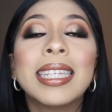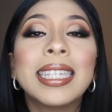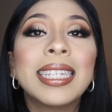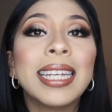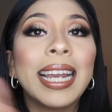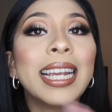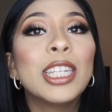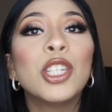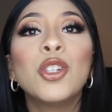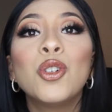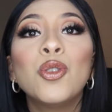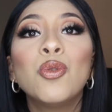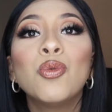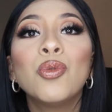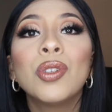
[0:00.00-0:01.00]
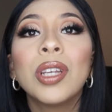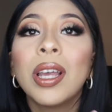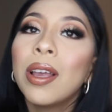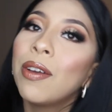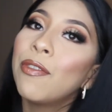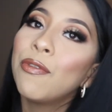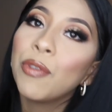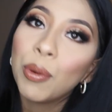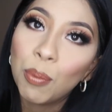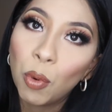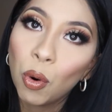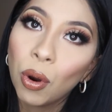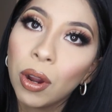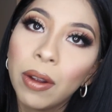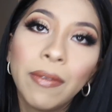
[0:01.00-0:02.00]
stay tuned for
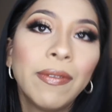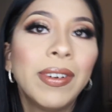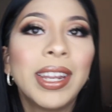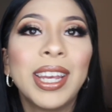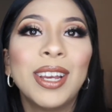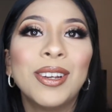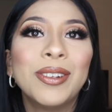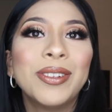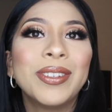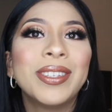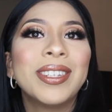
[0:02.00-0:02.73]
more videos.